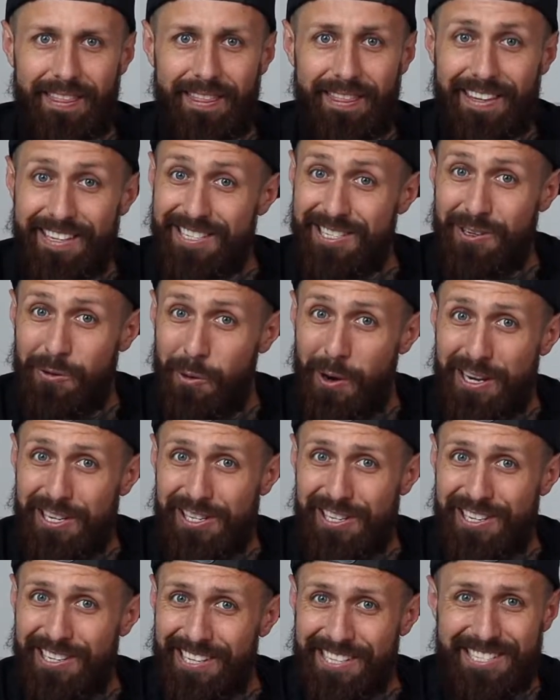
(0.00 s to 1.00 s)
this
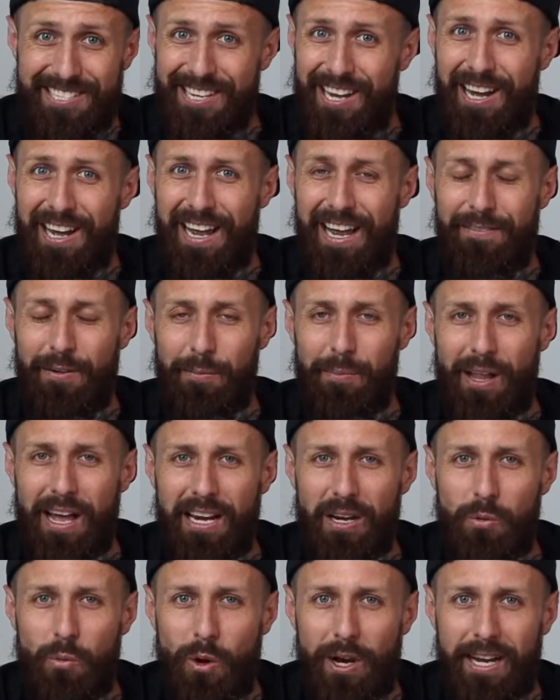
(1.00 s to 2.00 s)
question does not have a
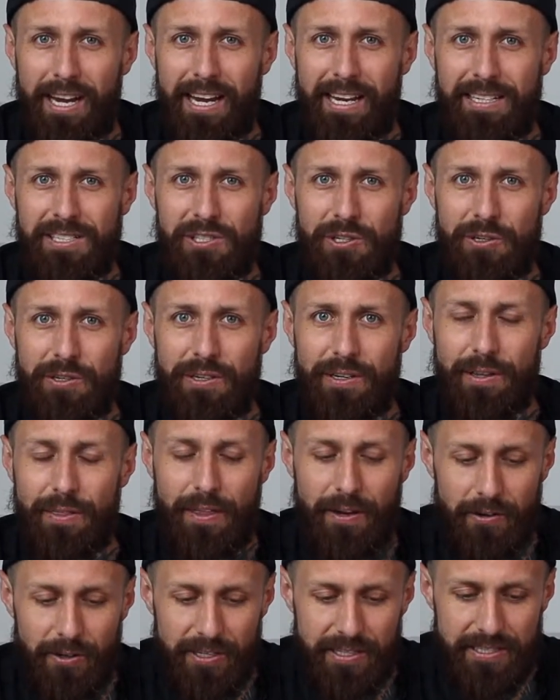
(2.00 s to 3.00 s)
black and white answer.
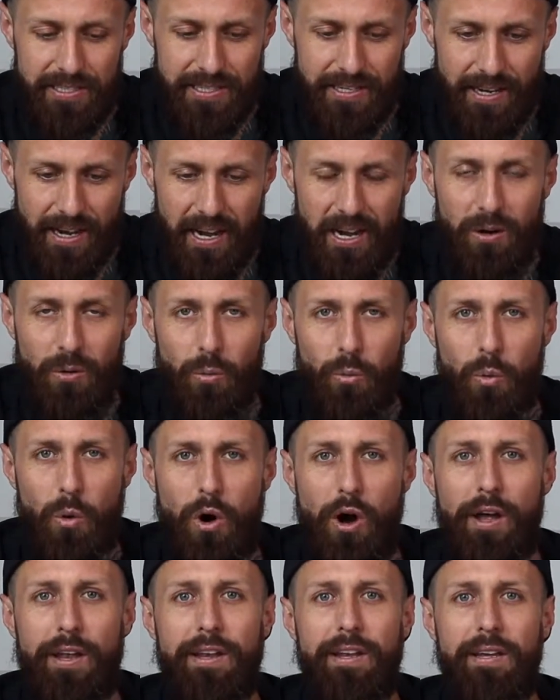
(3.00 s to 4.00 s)
There is not
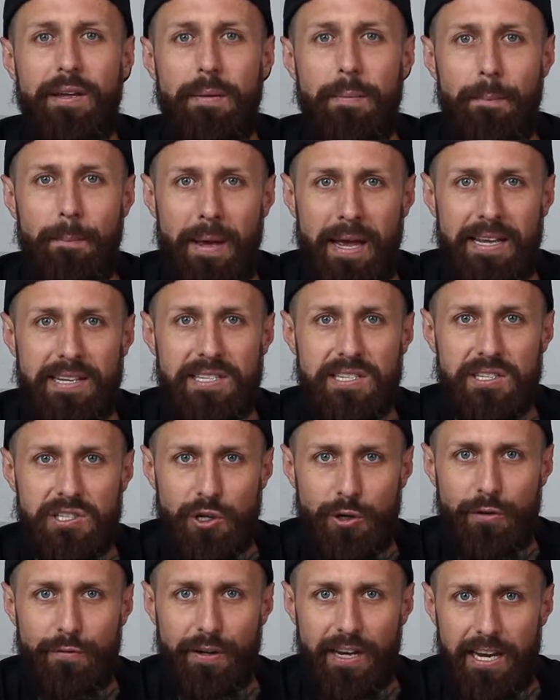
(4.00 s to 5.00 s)
one best
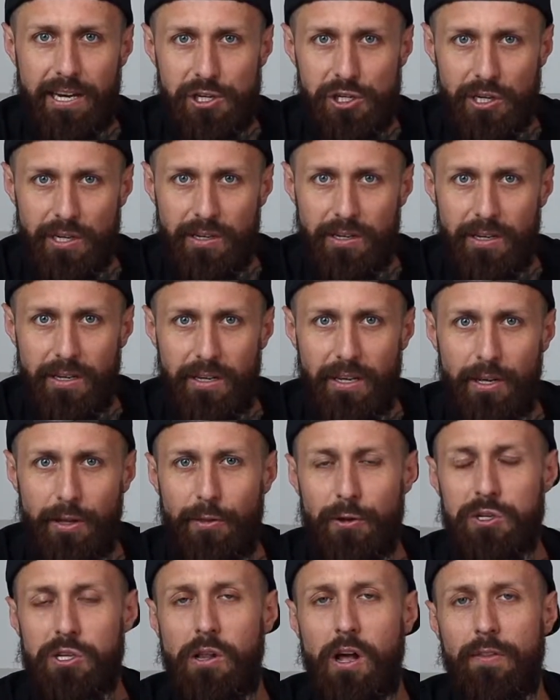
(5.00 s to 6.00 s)
certification.
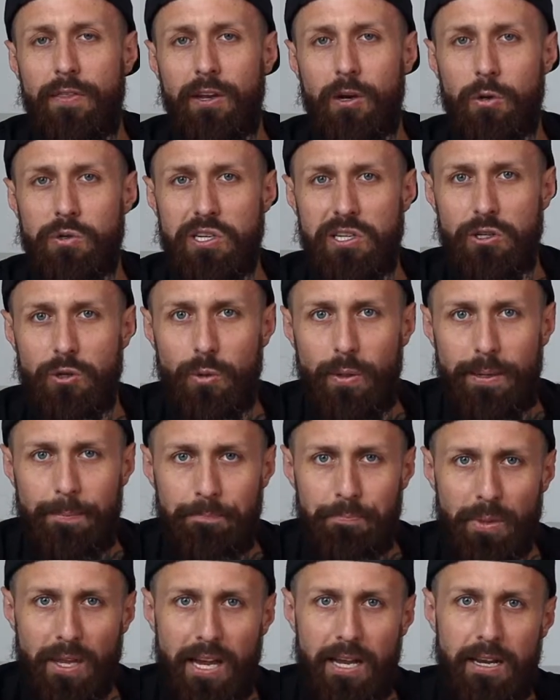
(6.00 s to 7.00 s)
There's a lot that goes into it.
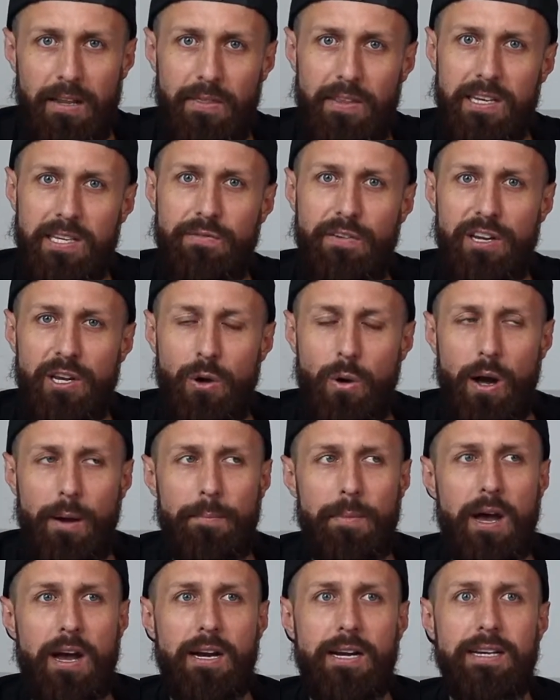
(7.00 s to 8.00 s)
And in this video,
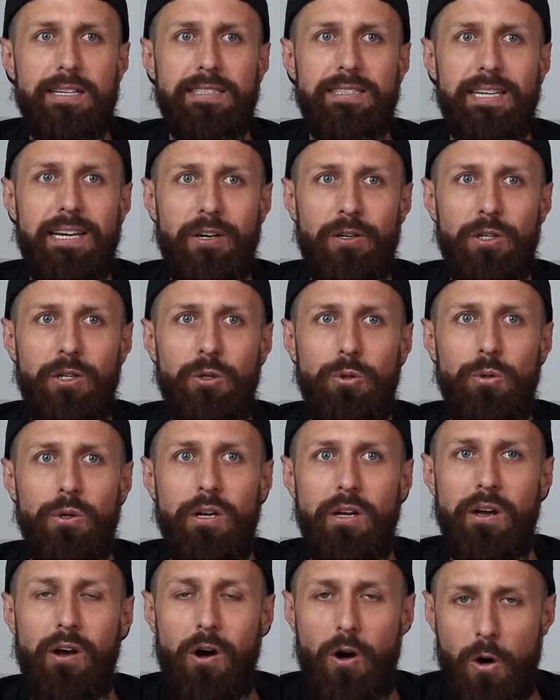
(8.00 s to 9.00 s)
I'm not going to tell you
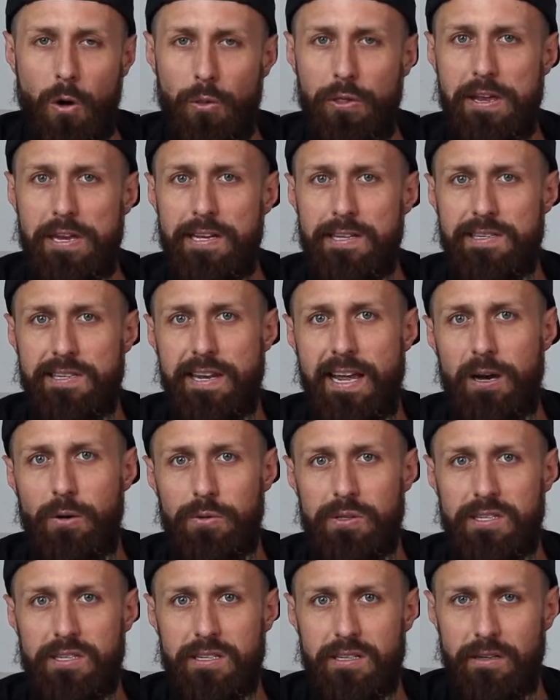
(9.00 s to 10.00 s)
all the ins and
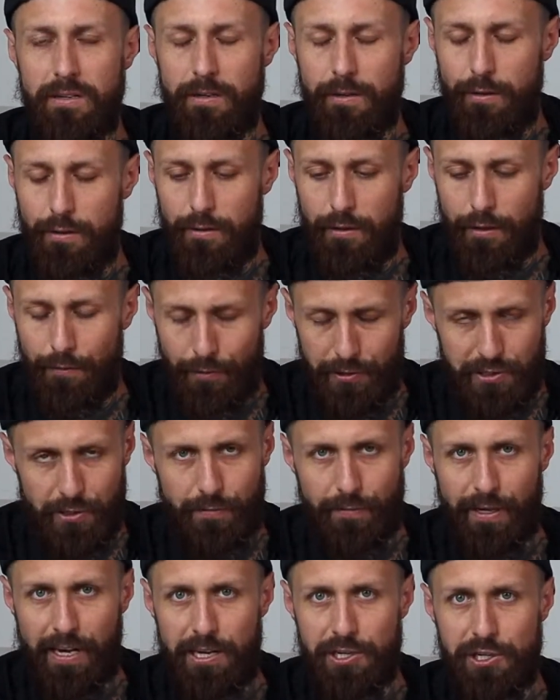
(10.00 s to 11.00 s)
outs of the
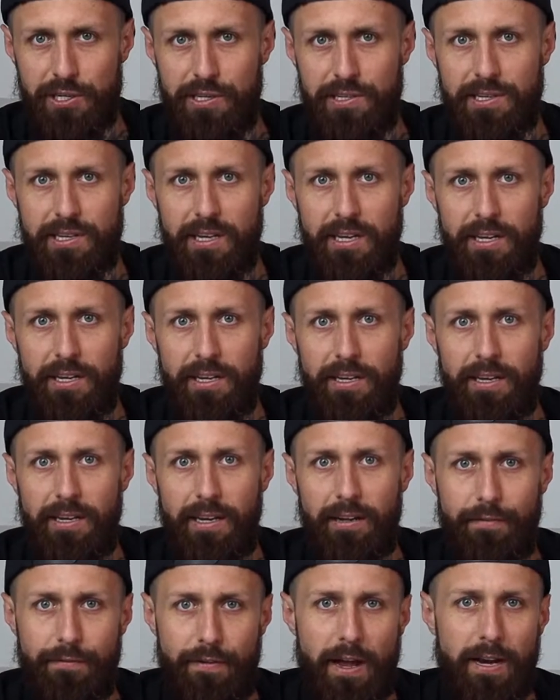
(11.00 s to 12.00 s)
certifications.
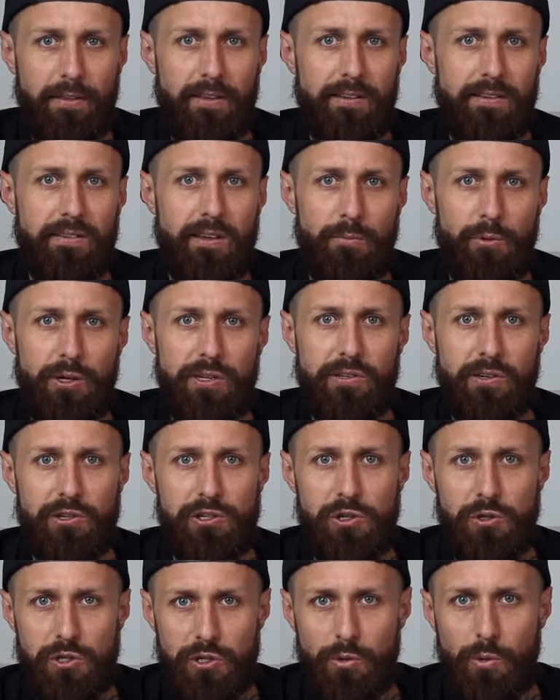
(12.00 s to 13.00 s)
In fact, that's some
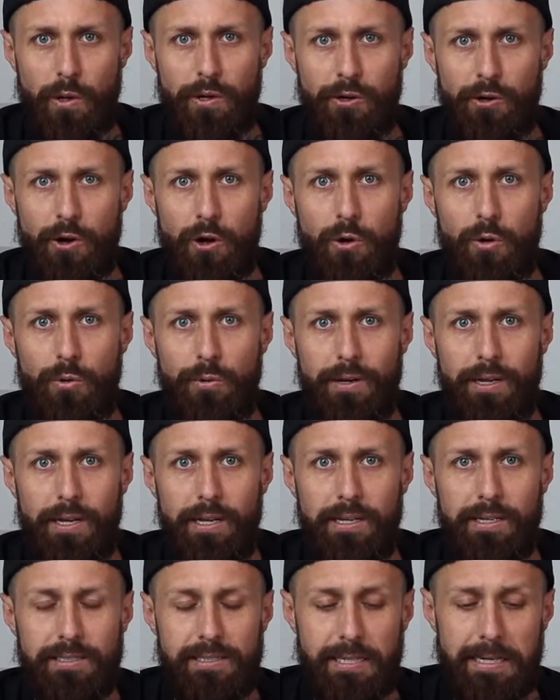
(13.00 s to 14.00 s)
research you should do on your own
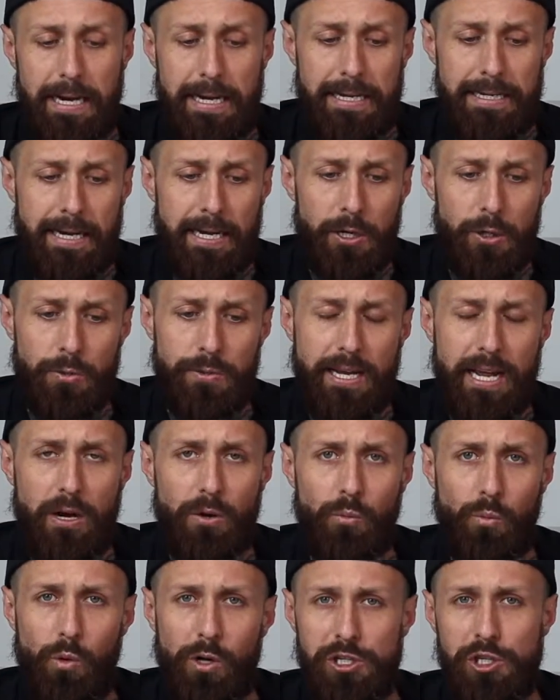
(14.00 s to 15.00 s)
to kind of narrow
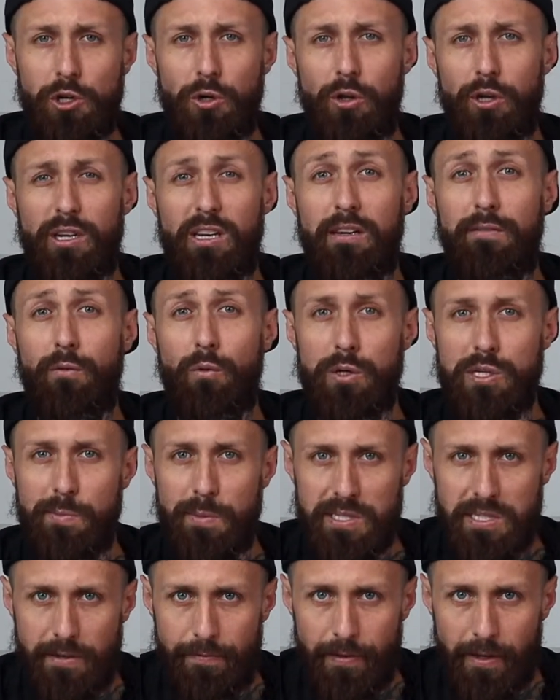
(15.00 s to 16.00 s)
down what you're looking for
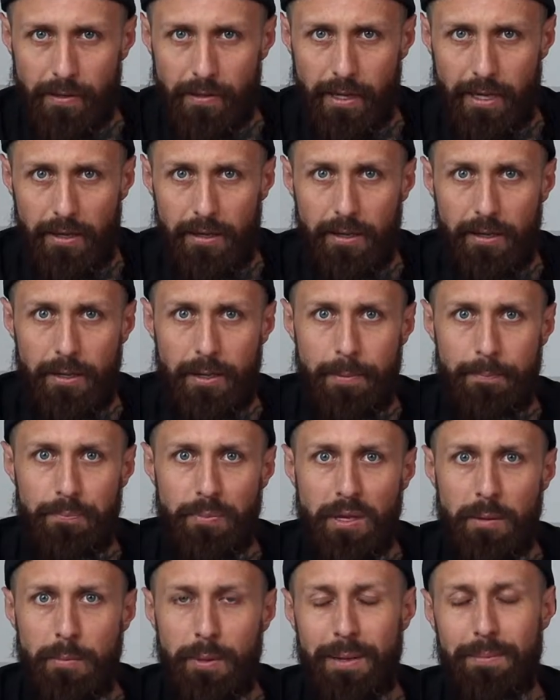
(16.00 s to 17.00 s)
specifically.
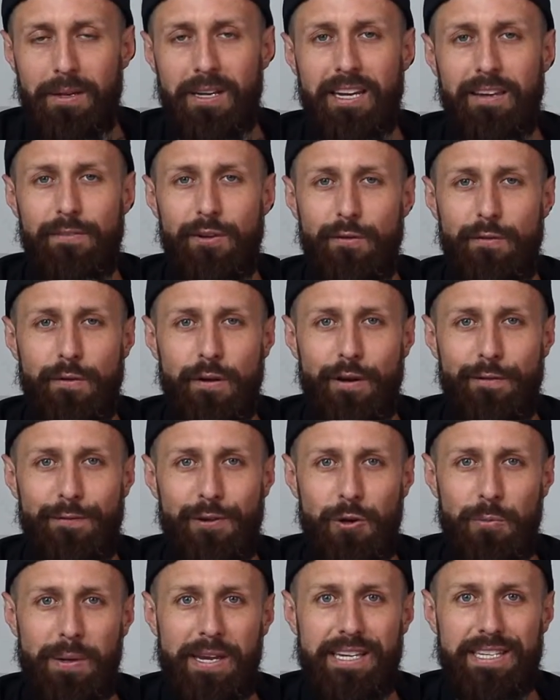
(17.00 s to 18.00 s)
But I'm going to give you a
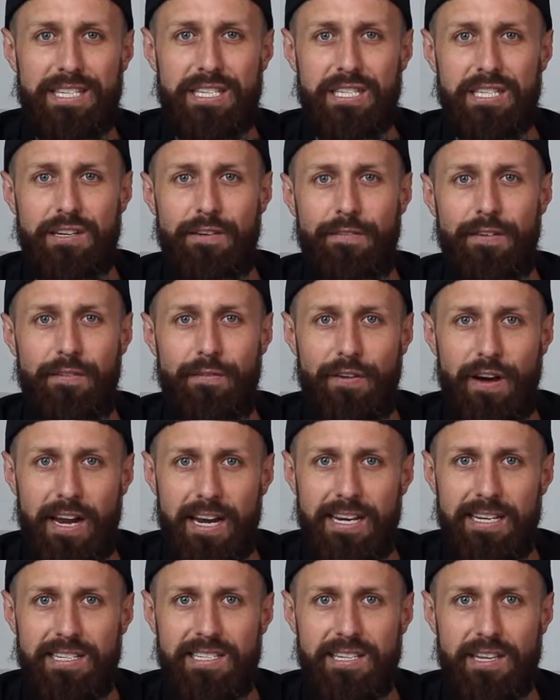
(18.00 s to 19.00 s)
few pieces of
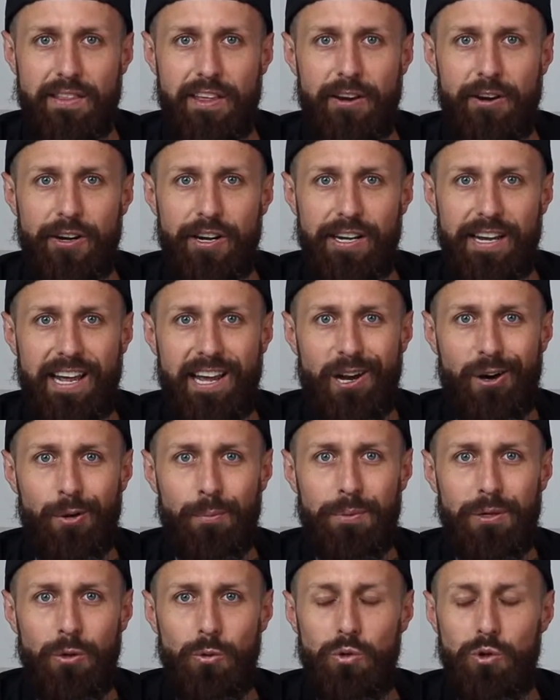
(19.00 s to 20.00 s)
advice that are going to
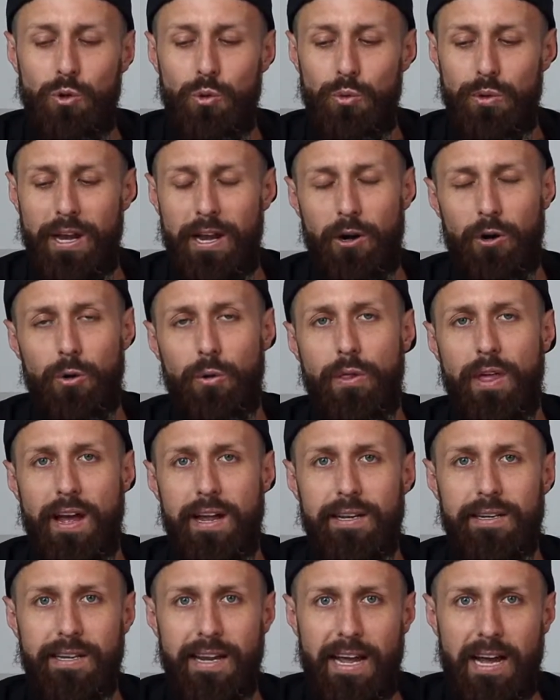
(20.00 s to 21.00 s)
help you to narrow
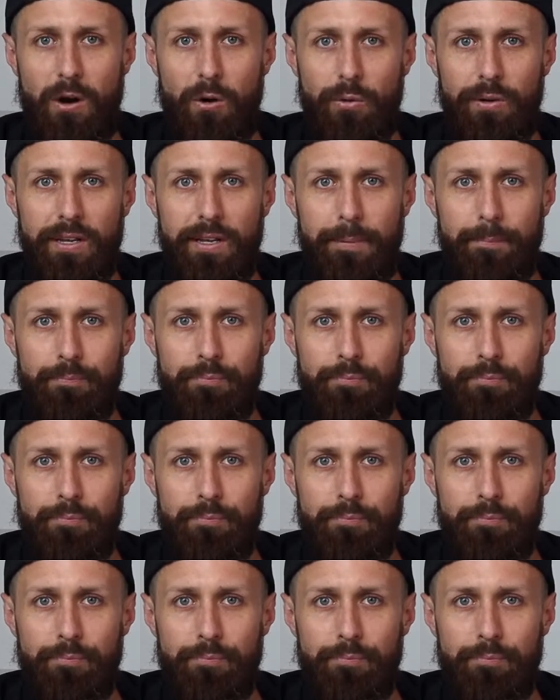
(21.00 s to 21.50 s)
that down